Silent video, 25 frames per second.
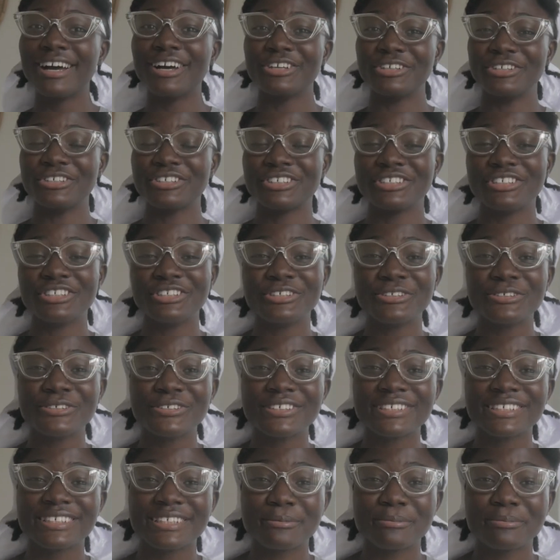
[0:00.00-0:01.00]
you can
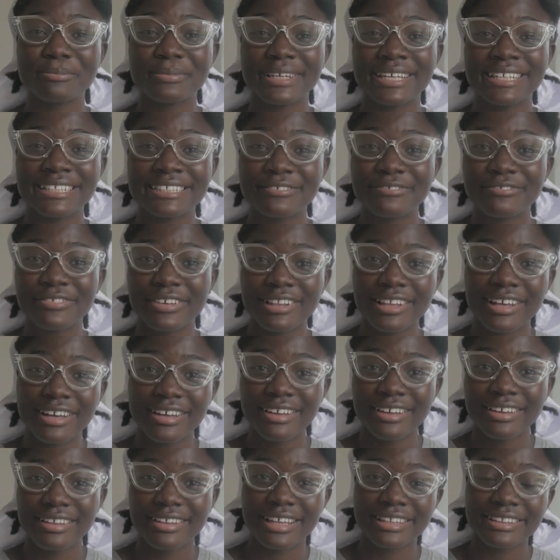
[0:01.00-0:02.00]
use the paint filler.
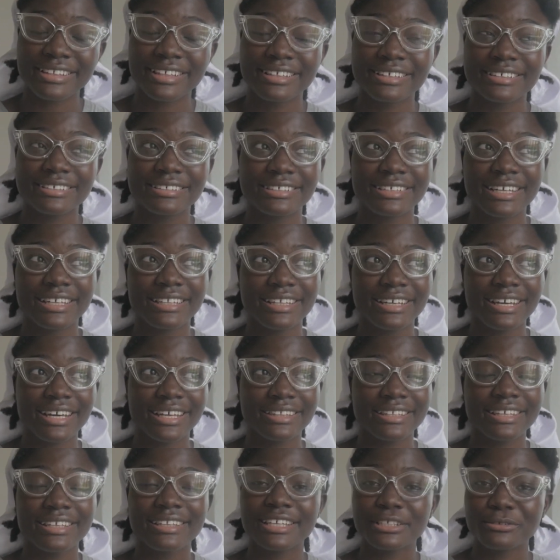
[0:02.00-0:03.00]
I think
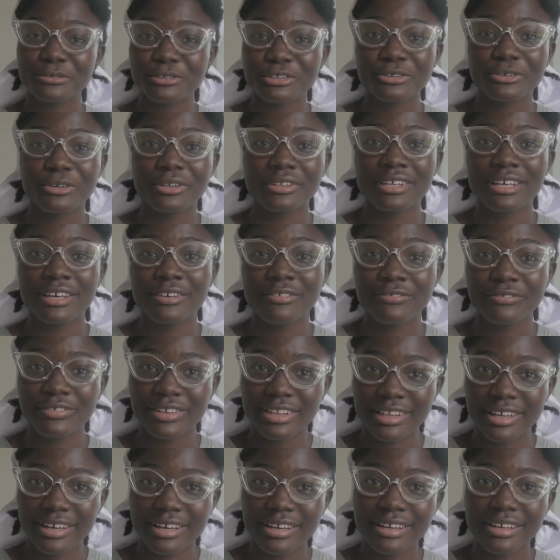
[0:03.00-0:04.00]
that's what they call it, a
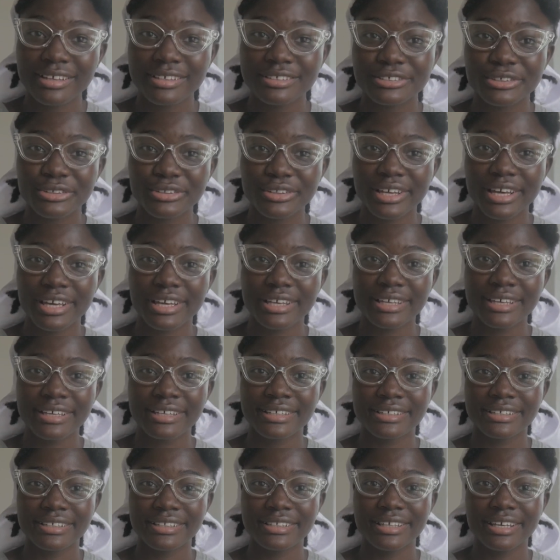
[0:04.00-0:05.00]
filler, so that it
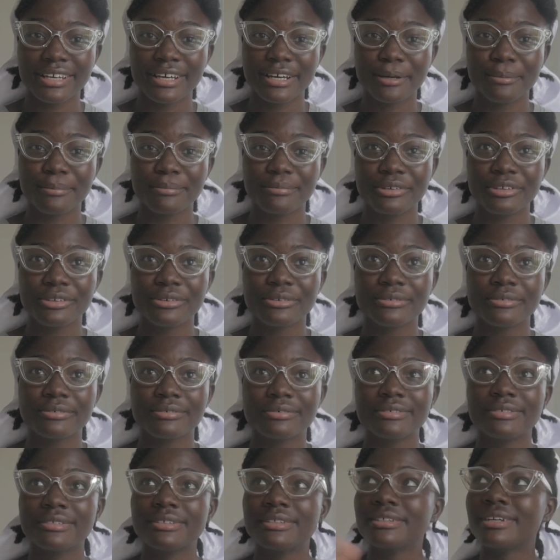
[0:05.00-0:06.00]
can you know,
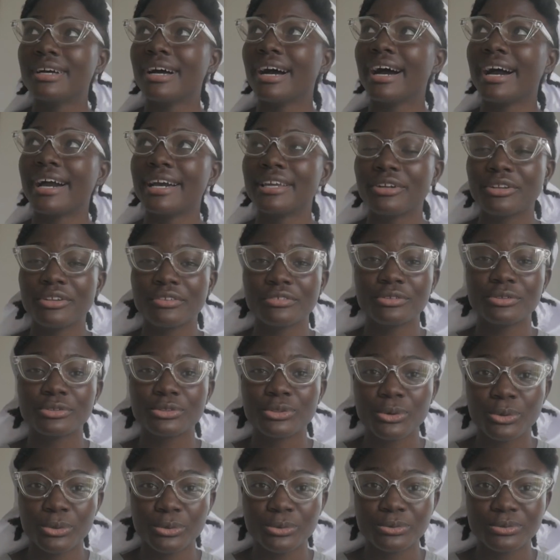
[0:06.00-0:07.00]
hide all of those
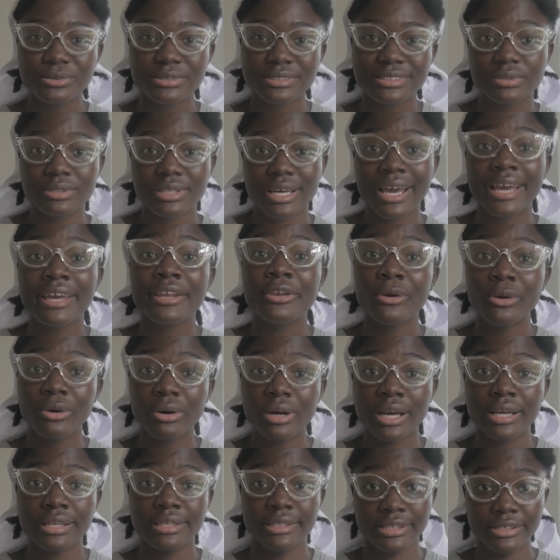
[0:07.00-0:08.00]
holes. I know
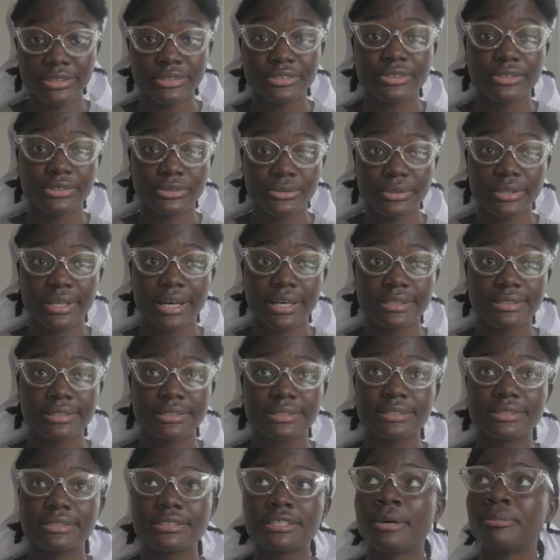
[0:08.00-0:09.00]
I need to do that
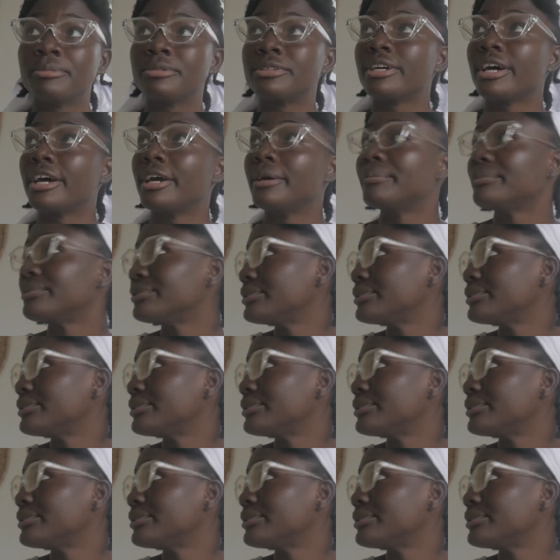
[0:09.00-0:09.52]
sometime